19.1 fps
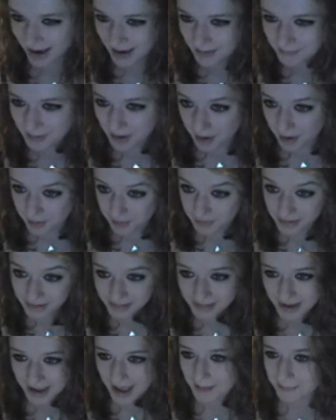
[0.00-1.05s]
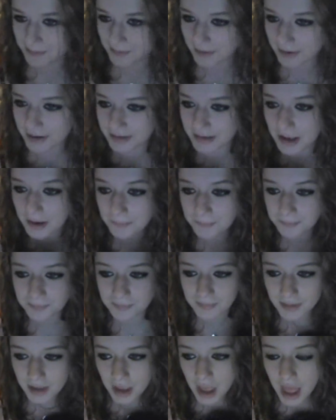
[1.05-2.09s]
I'm really happy right now.
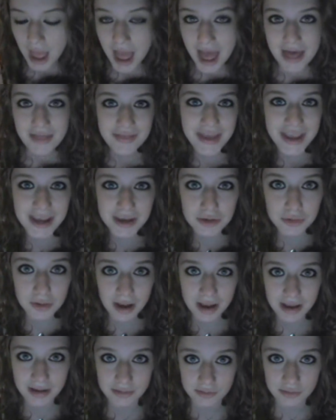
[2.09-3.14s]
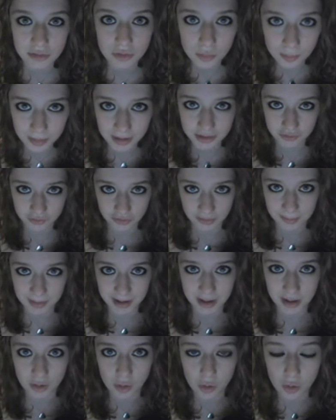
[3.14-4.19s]
Thank you guys so much for
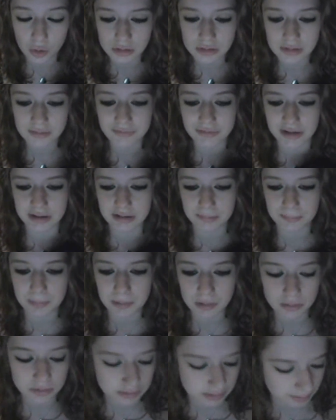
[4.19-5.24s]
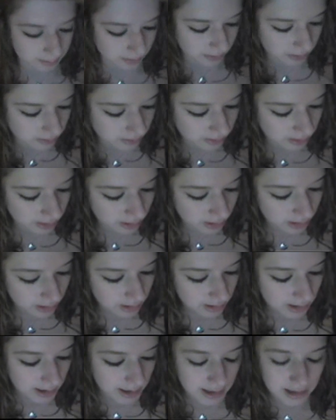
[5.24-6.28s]
making all of this possible
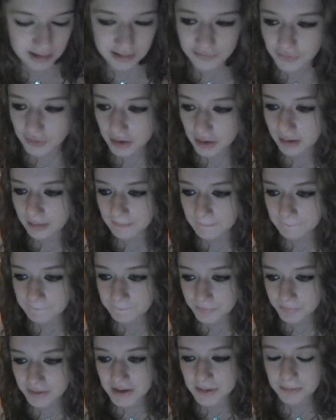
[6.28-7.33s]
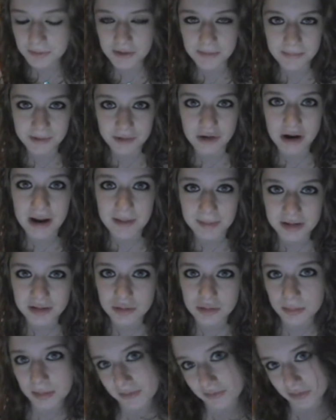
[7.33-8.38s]
and for keep
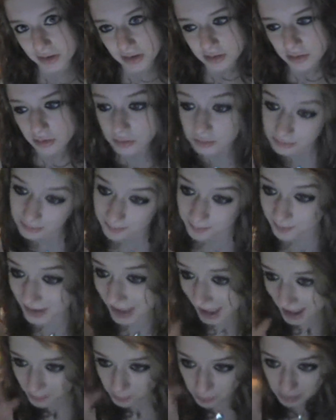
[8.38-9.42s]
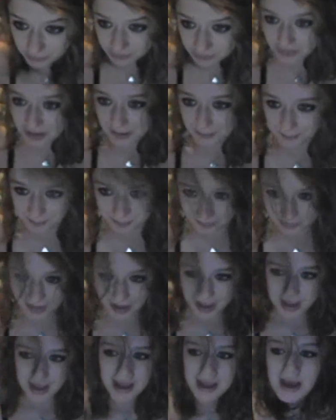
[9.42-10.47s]
subscribing to my videos and watch them.
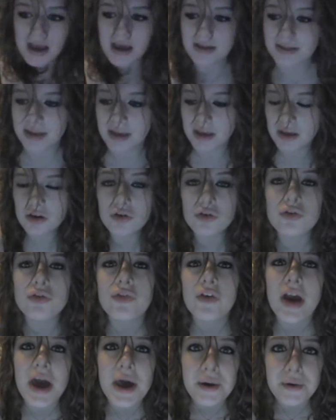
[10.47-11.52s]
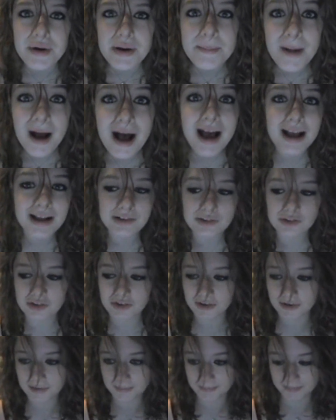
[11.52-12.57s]
Thank you very much.